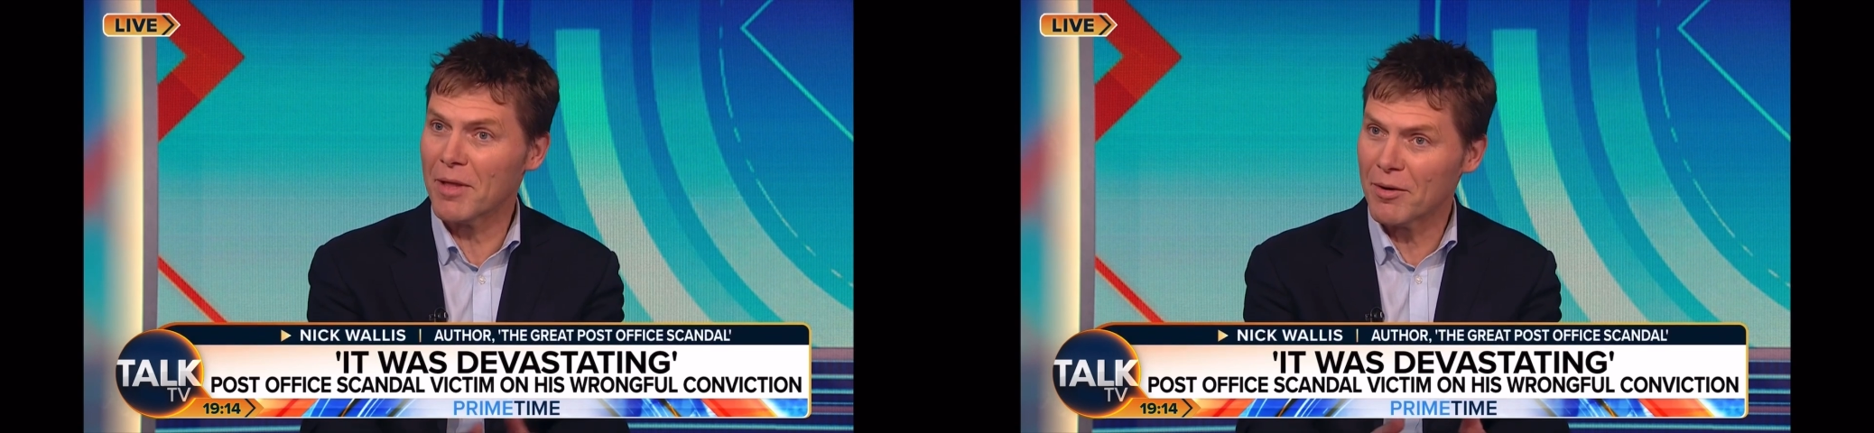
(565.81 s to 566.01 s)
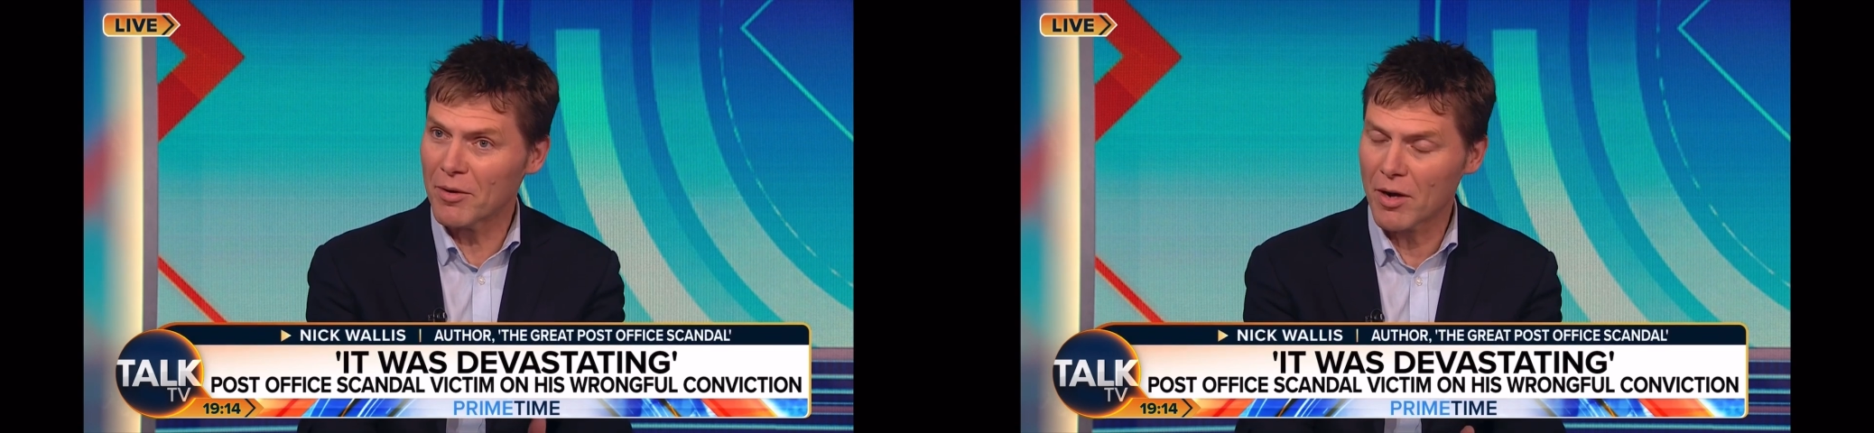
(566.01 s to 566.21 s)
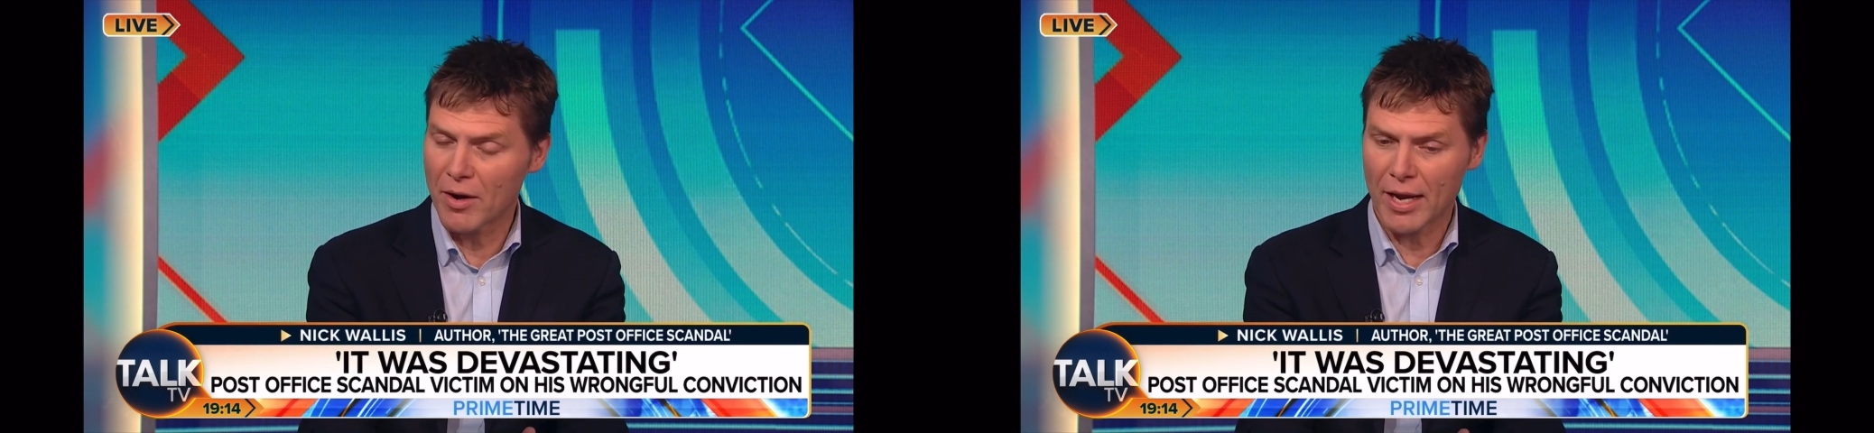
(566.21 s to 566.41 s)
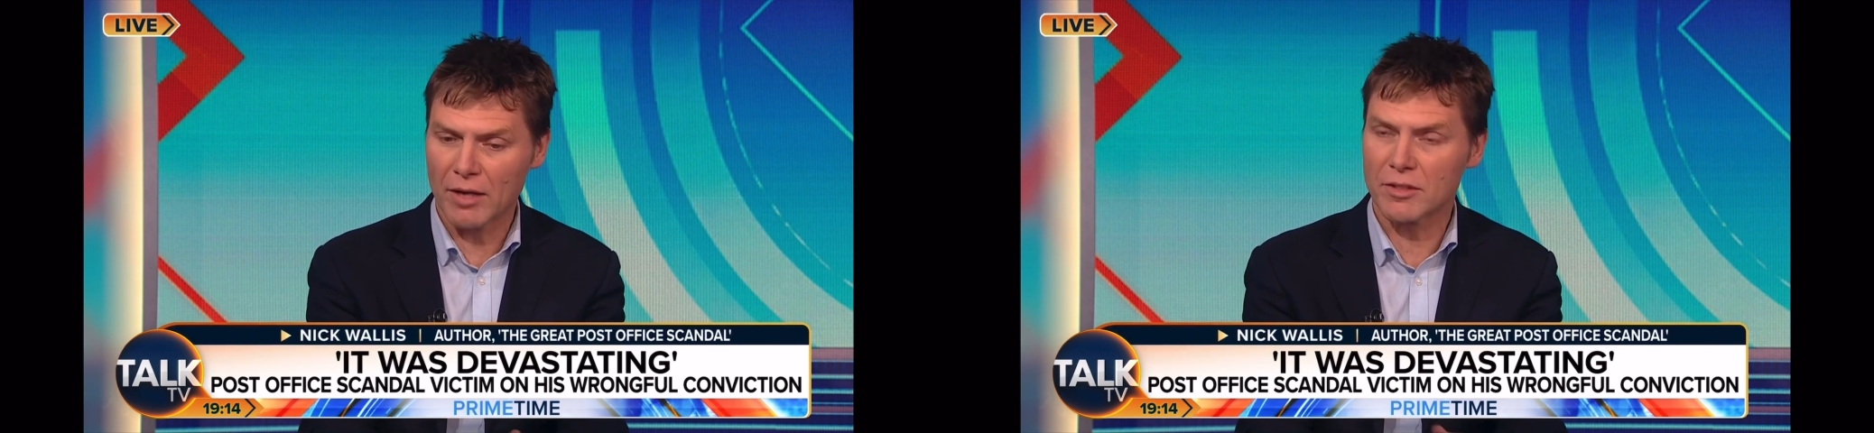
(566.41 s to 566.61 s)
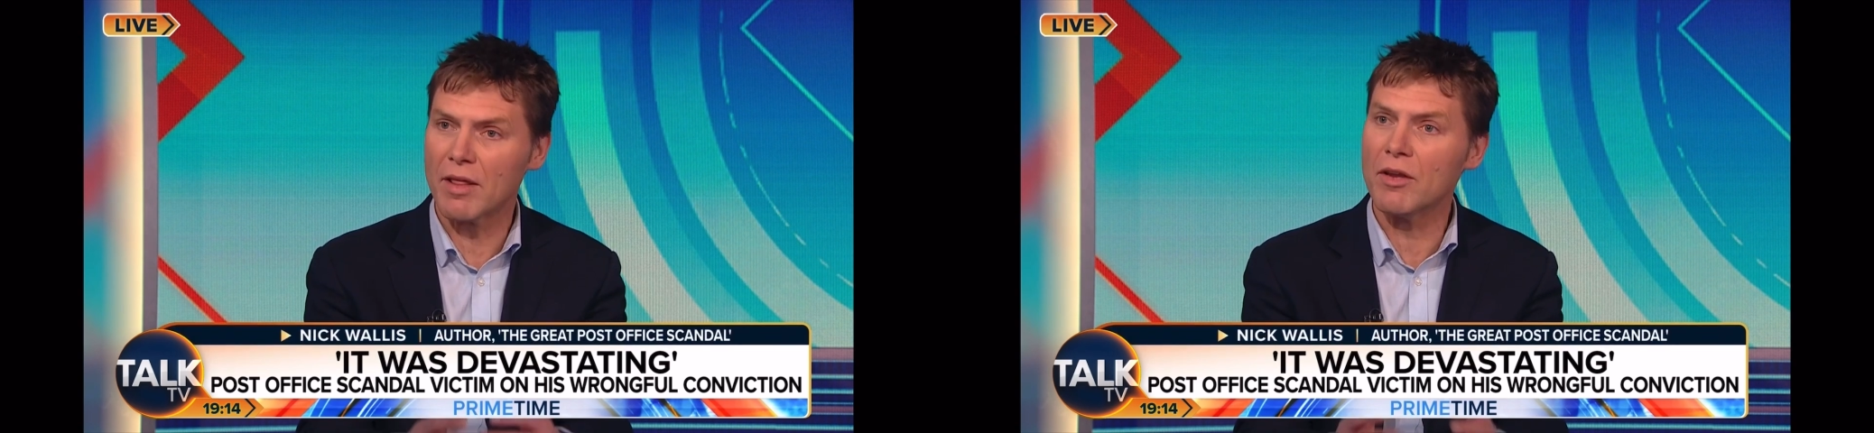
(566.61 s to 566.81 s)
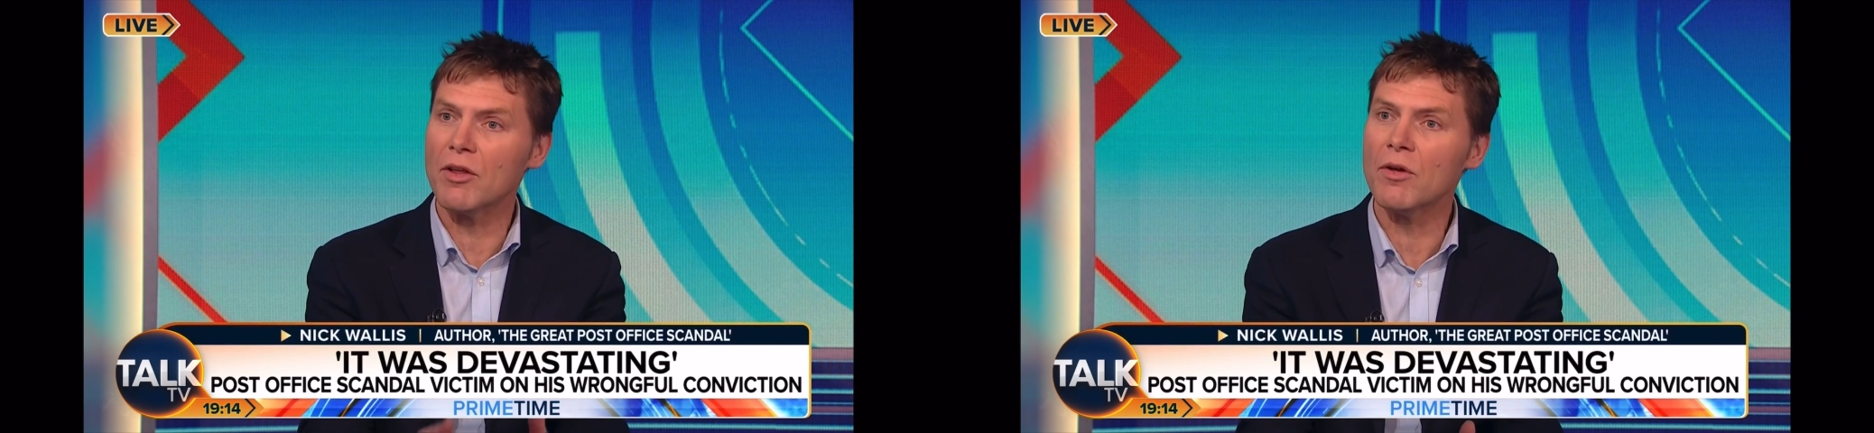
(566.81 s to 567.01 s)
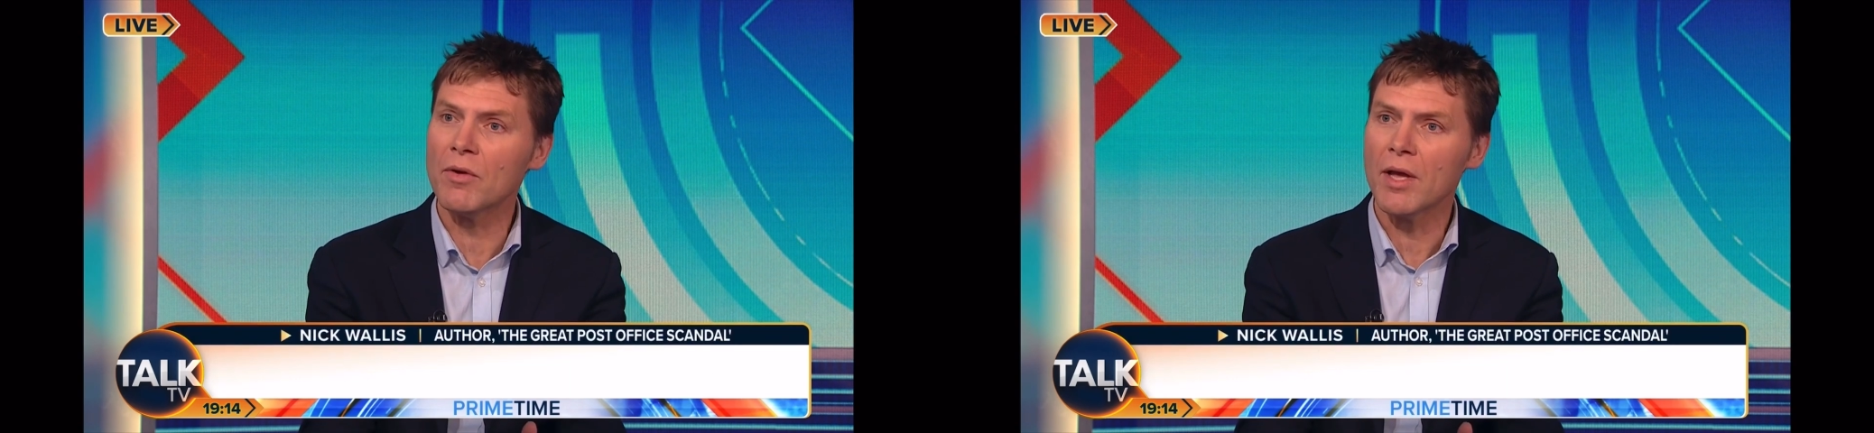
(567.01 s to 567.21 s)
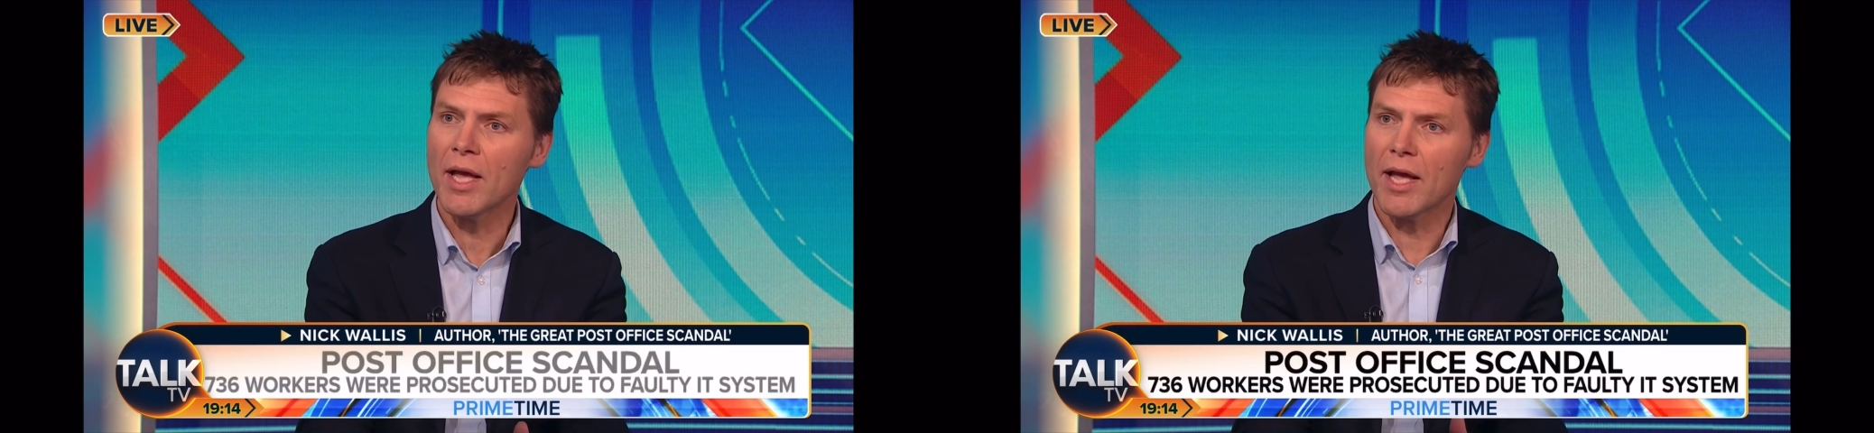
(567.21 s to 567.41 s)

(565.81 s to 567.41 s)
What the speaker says: they're not going out, so they knew